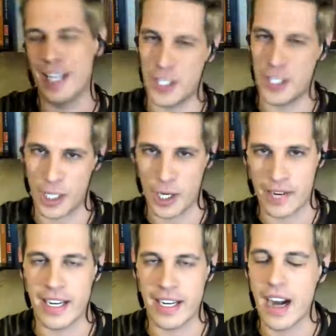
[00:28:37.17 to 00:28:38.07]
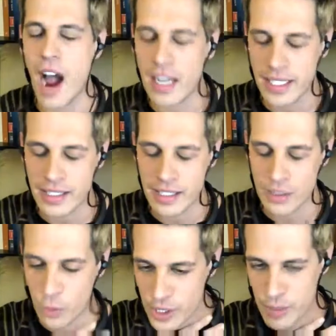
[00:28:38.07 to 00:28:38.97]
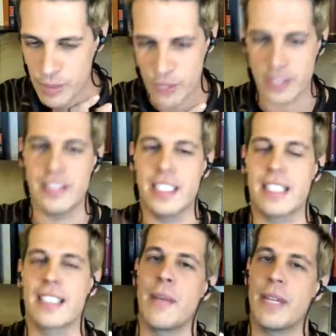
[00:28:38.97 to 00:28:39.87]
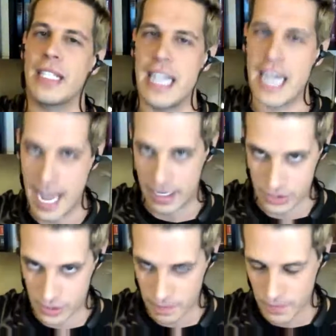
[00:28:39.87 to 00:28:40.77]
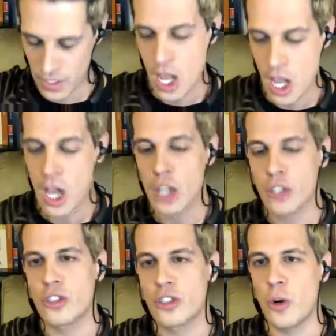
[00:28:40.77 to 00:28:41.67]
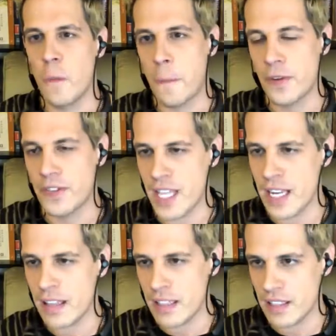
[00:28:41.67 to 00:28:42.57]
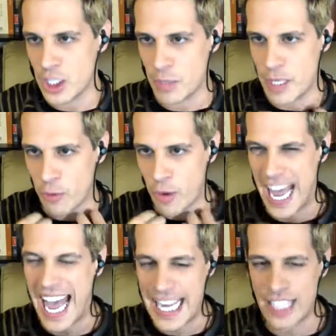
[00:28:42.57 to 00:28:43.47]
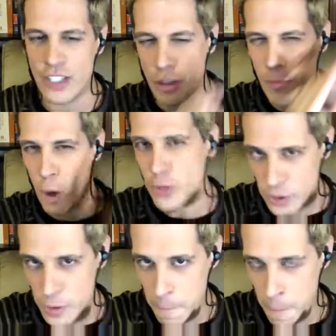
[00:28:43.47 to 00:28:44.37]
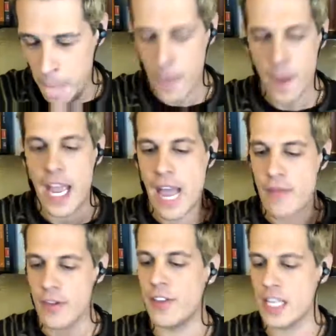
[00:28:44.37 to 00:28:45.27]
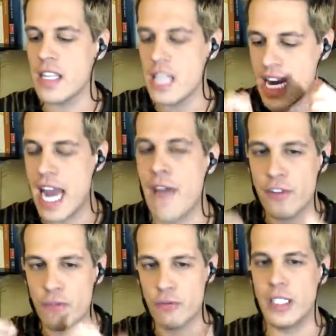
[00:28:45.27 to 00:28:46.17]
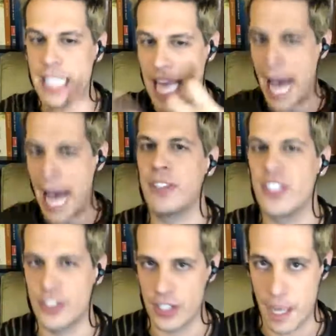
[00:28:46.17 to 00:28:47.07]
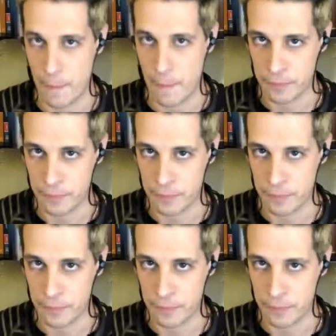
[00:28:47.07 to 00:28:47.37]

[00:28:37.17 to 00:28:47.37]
shit going around, and I like to always be doing the thing that's coming next. So the thing that these people hate the most, and the thing that never really happens to them,